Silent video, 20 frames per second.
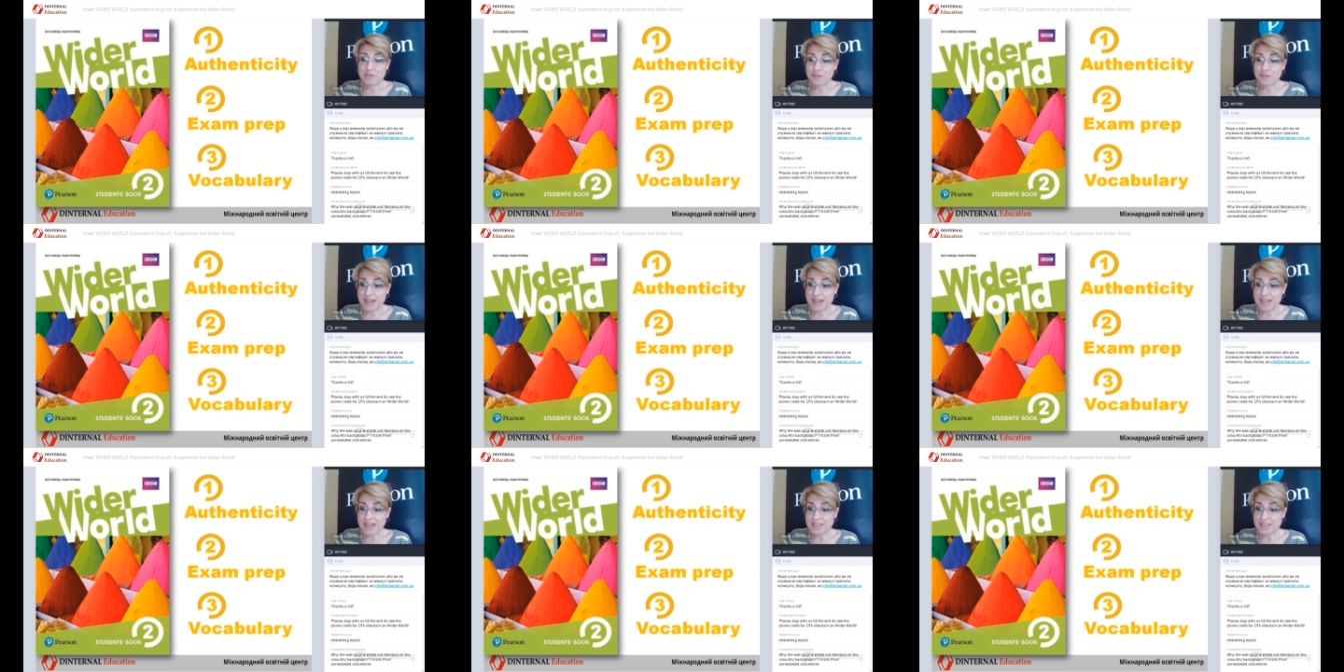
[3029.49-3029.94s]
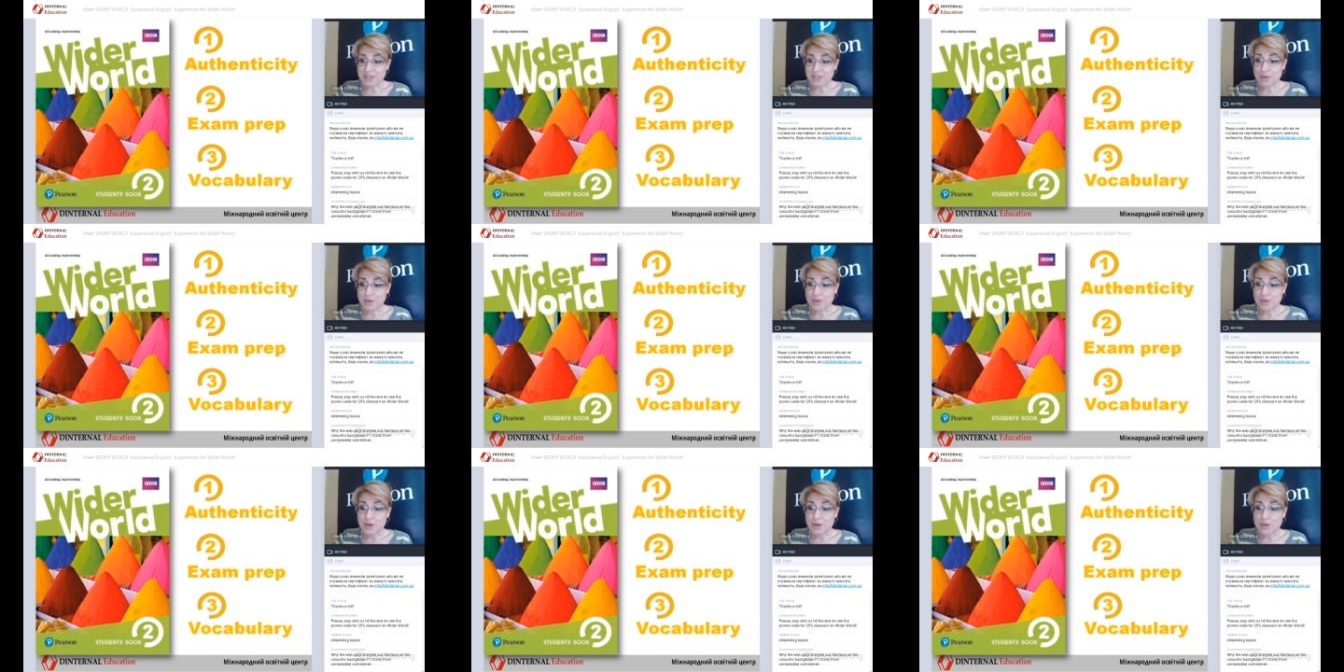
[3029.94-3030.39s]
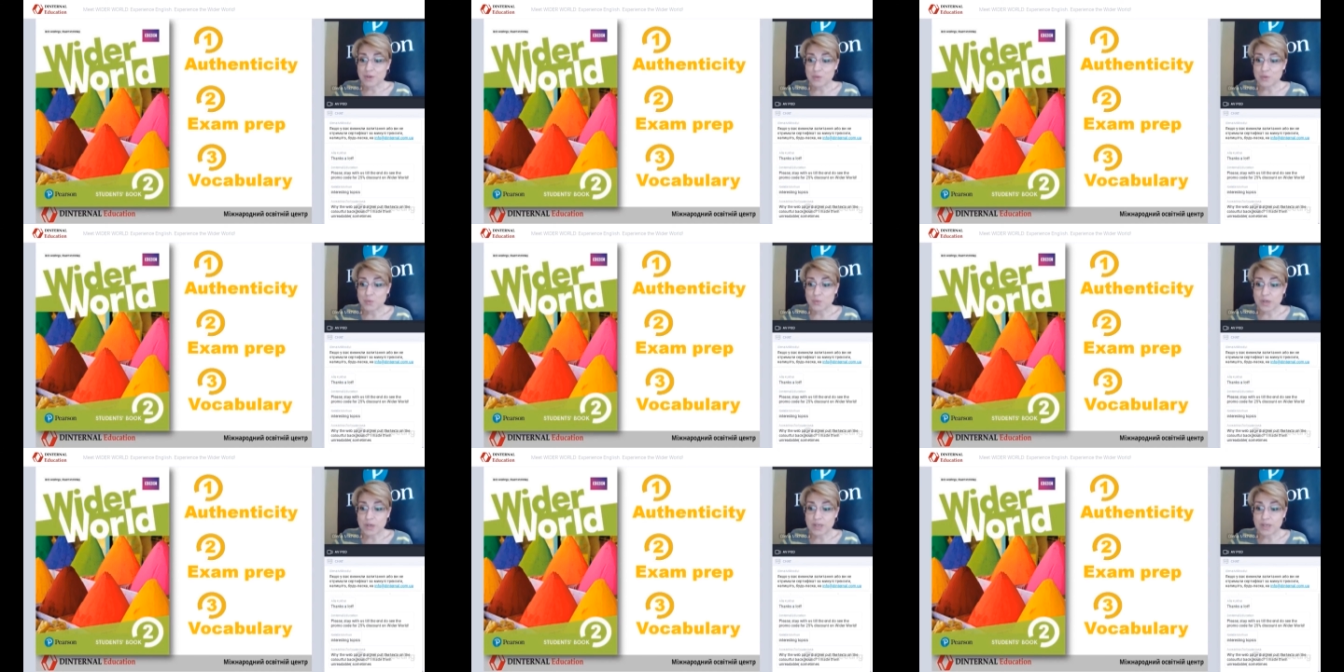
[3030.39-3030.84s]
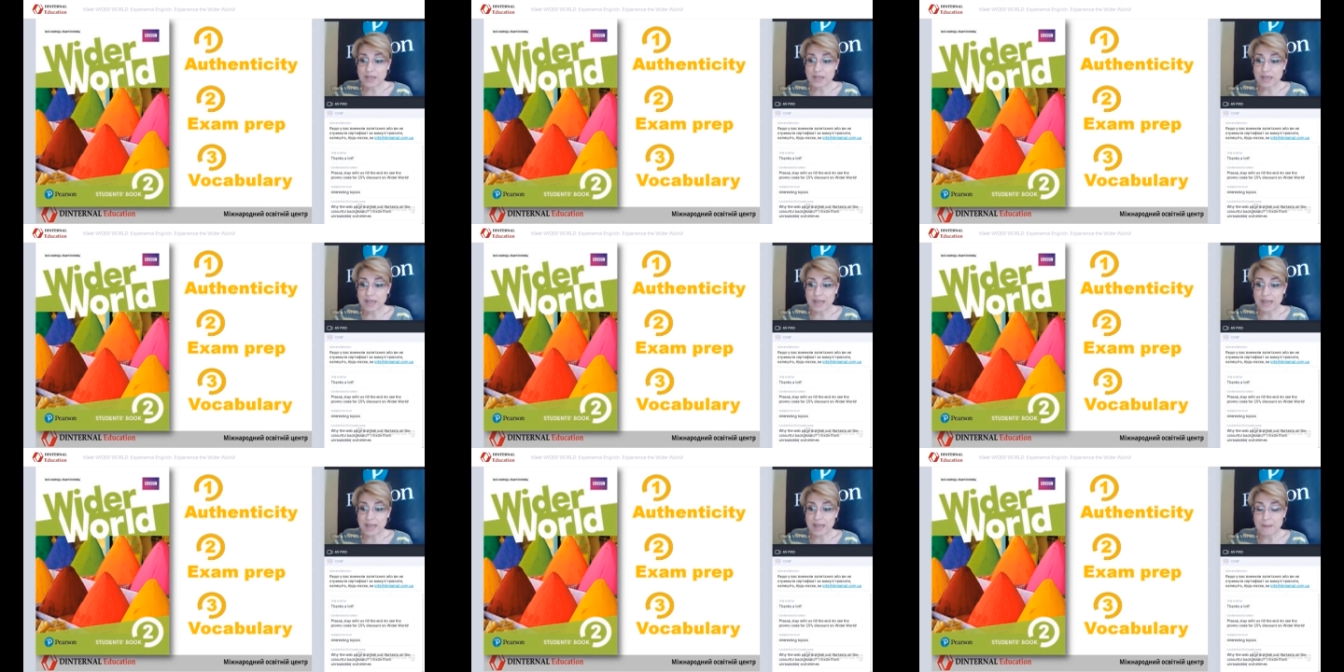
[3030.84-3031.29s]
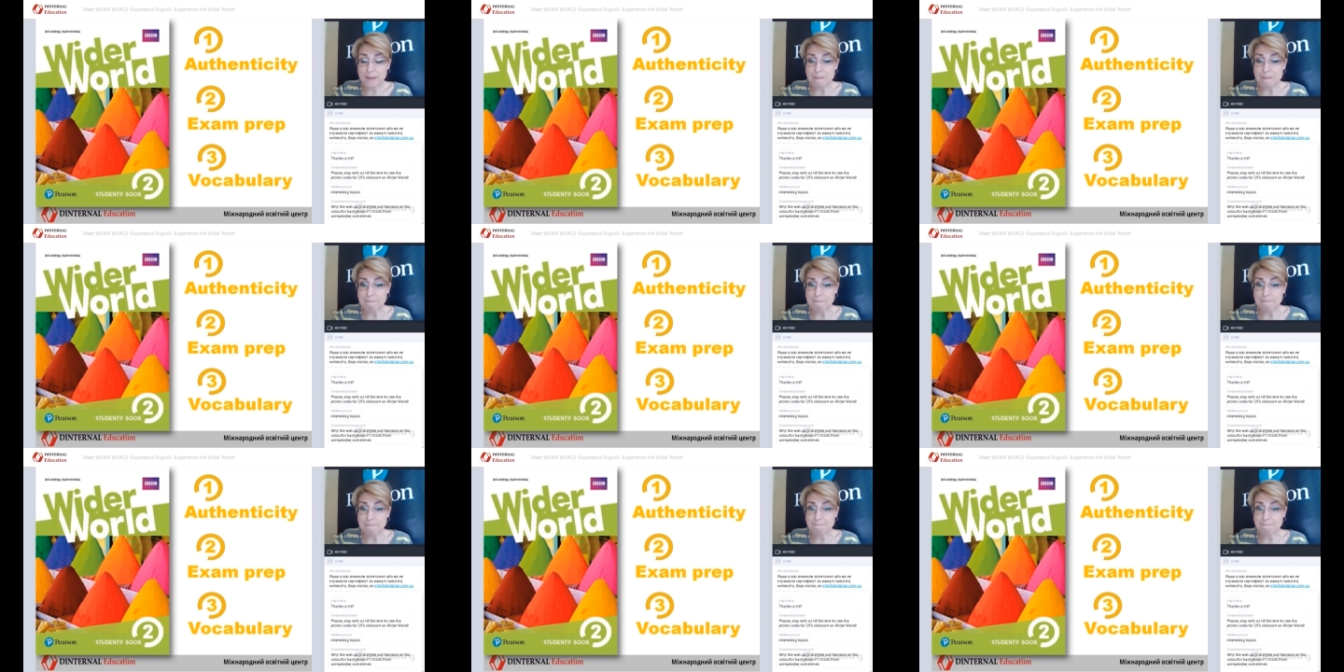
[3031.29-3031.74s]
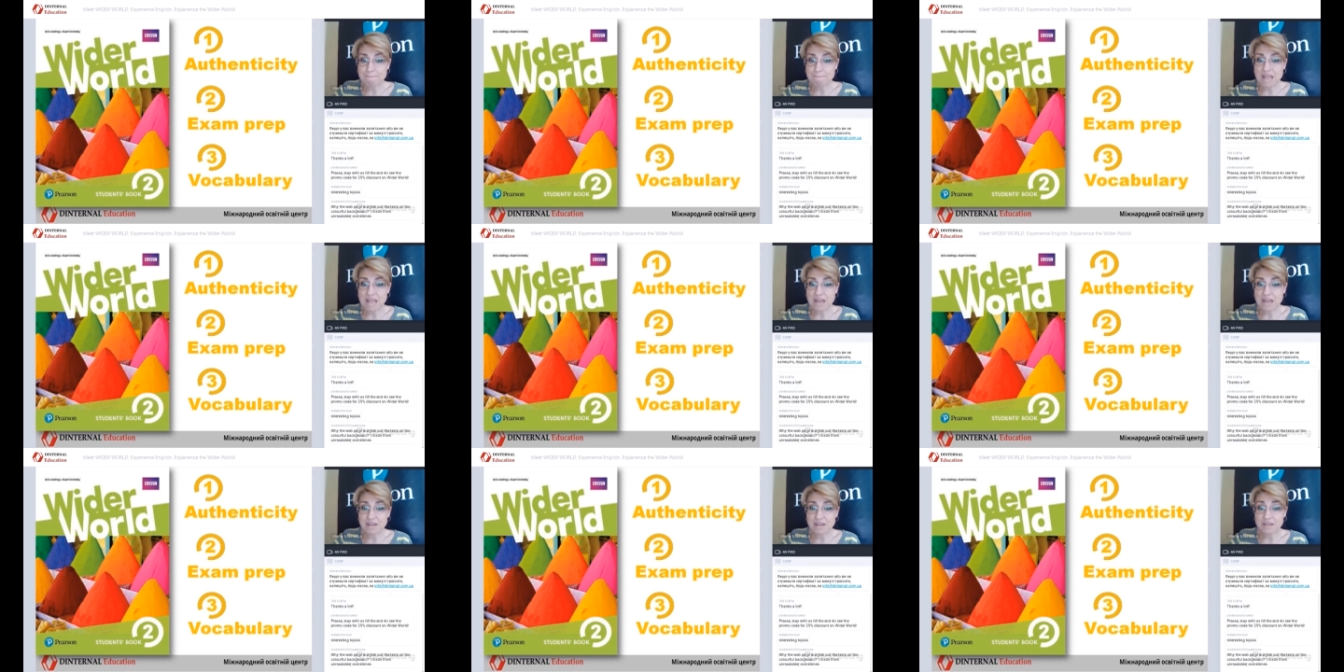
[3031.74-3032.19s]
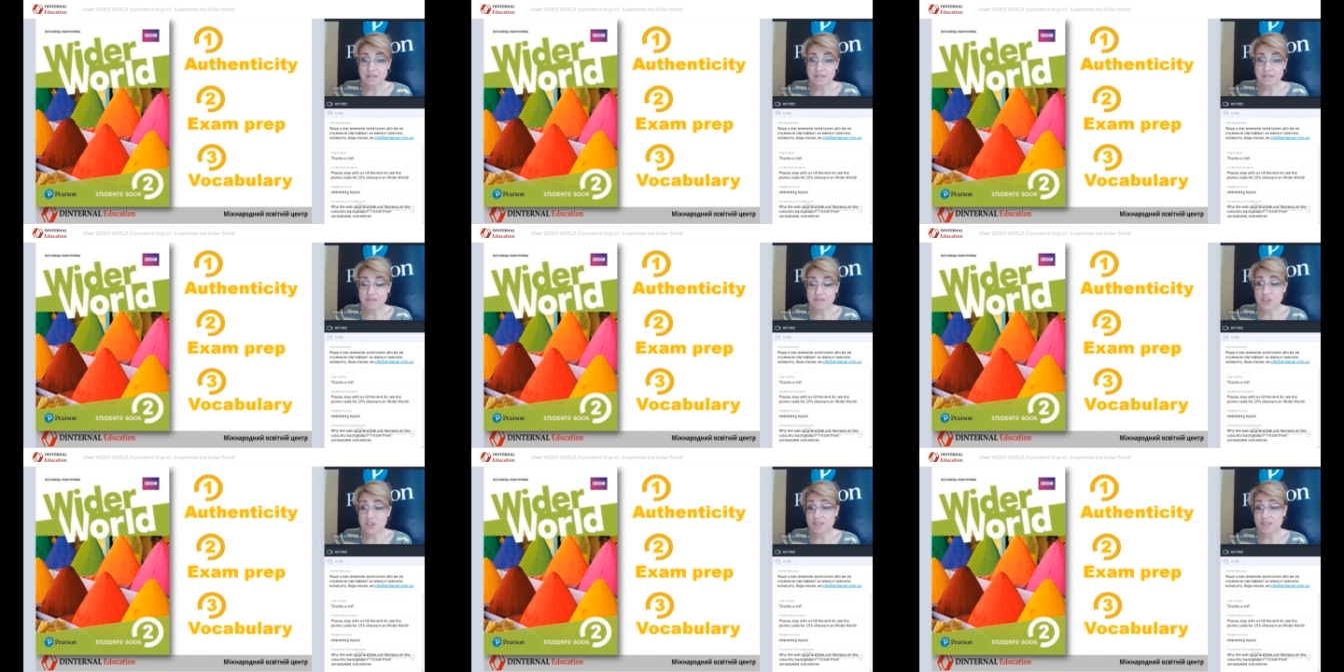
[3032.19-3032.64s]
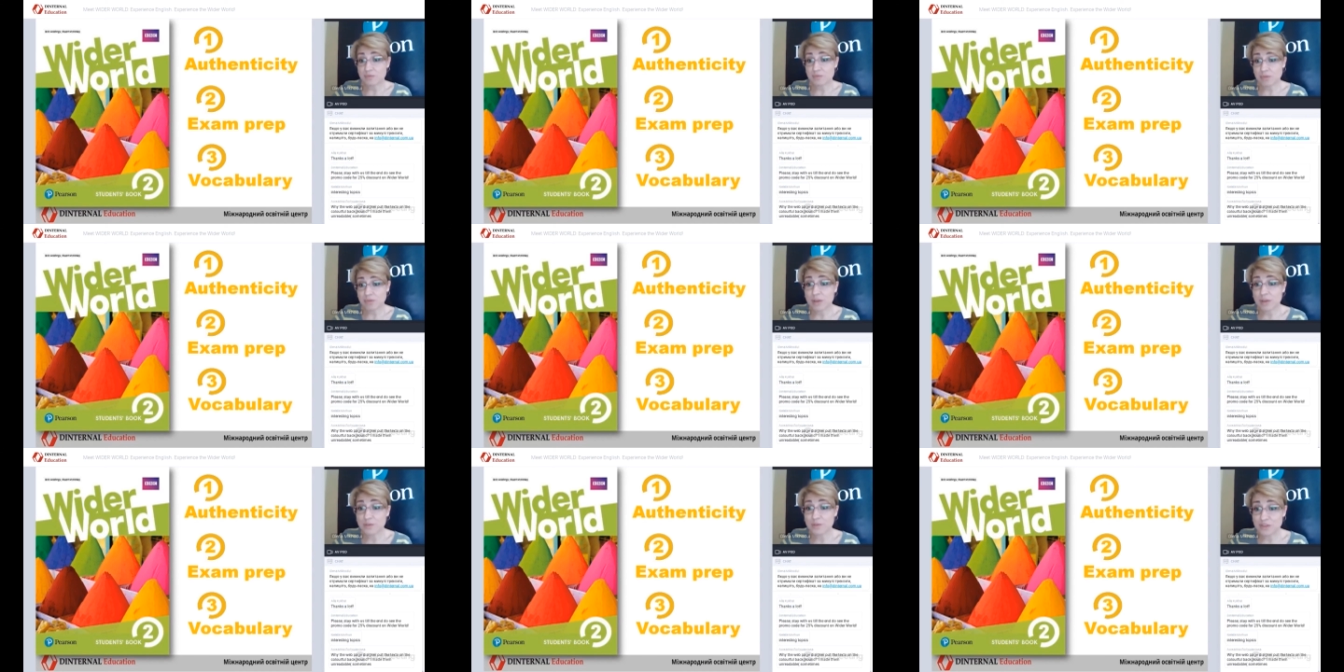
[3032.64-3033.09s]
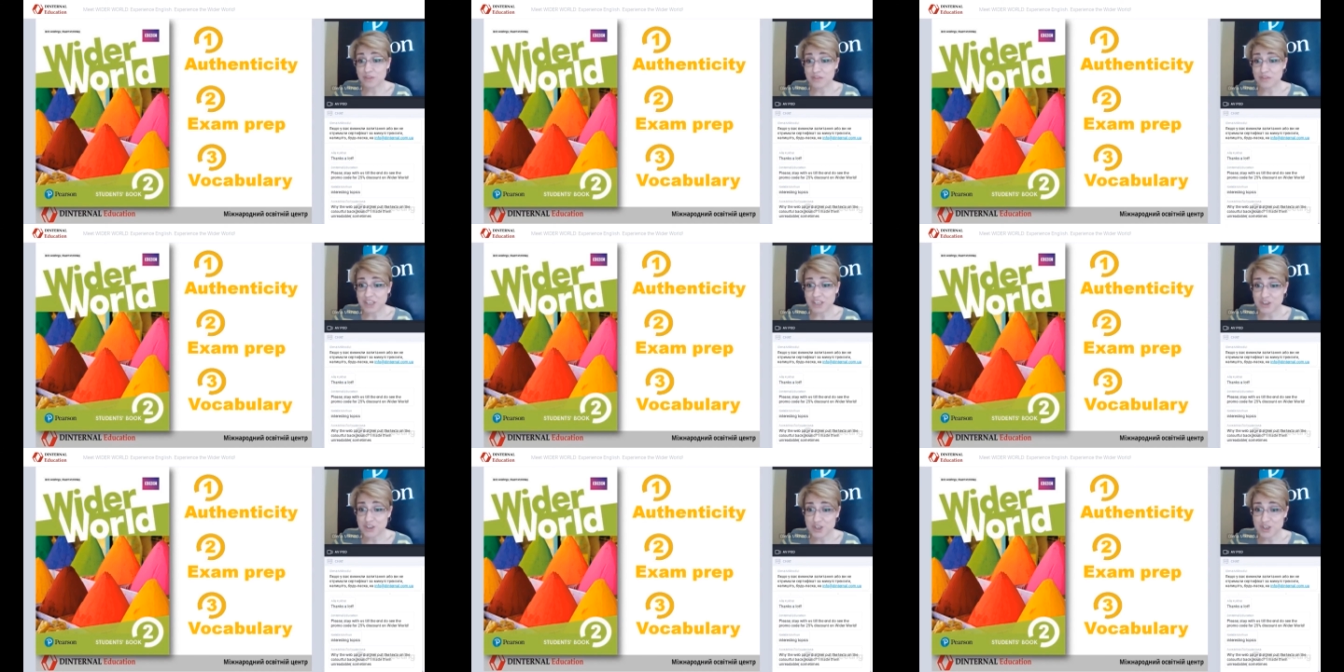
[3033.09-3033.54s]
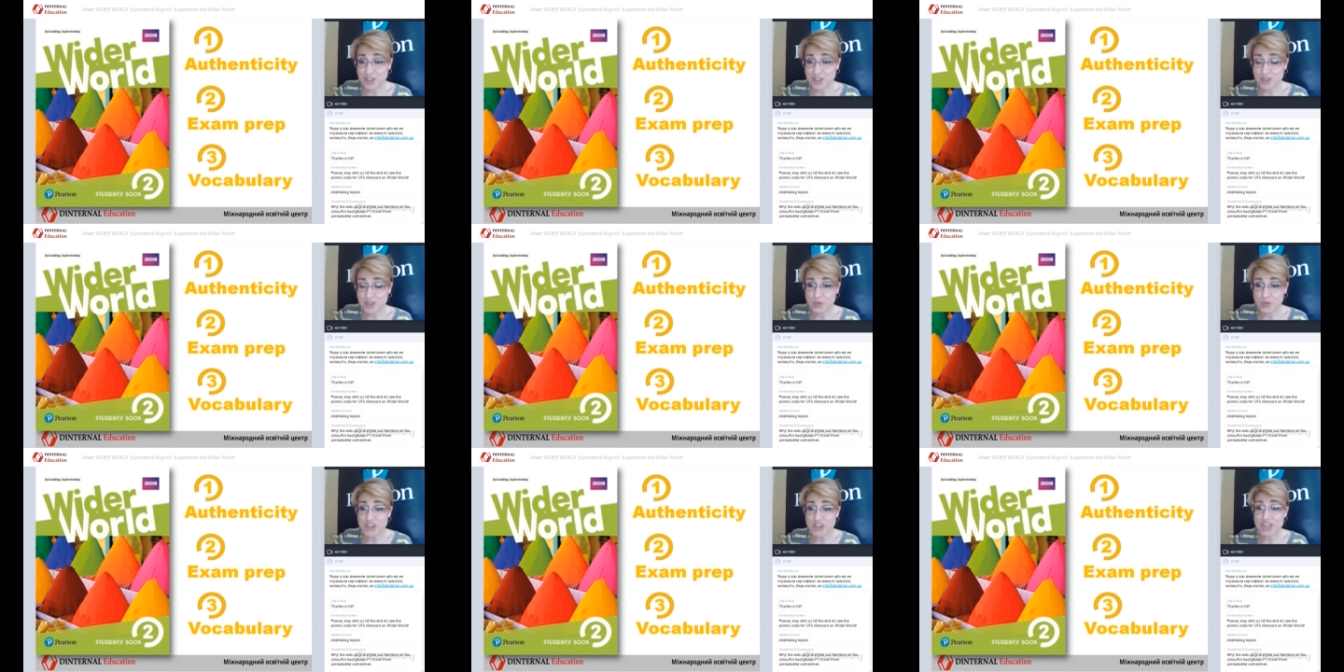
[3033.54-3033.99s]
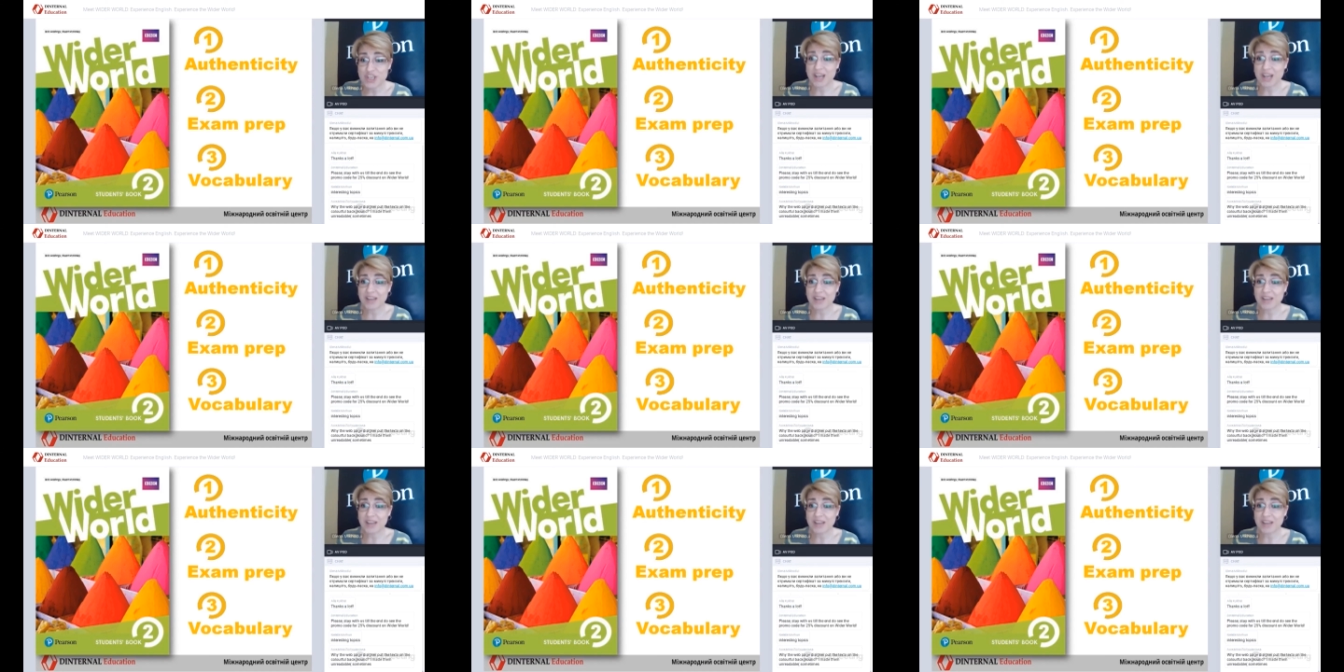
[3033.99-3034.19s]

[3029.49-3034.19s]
Fine, so those were just 3 of the features which